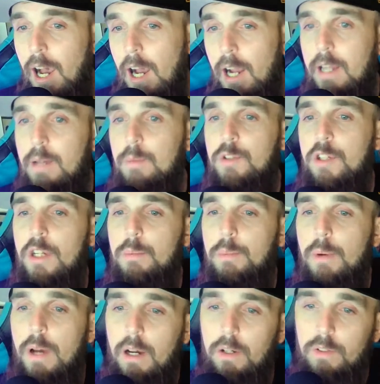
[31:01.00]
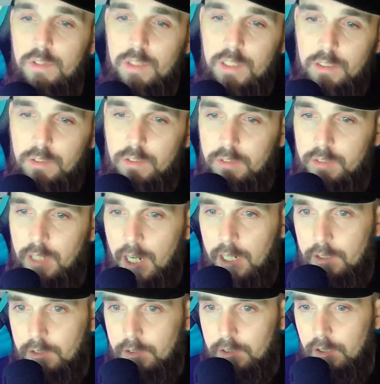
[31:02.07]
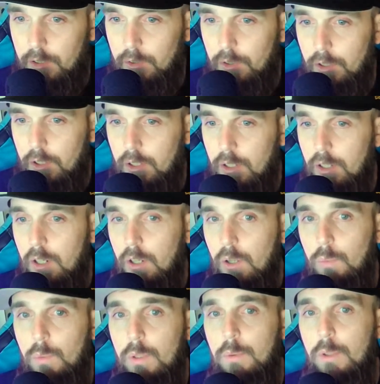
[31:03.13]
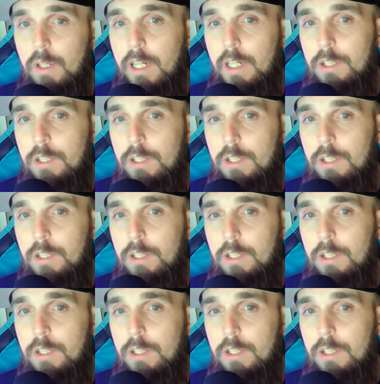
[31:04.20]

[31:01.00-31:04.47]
I am Jay Pounds. This is Dynasty Owner. We will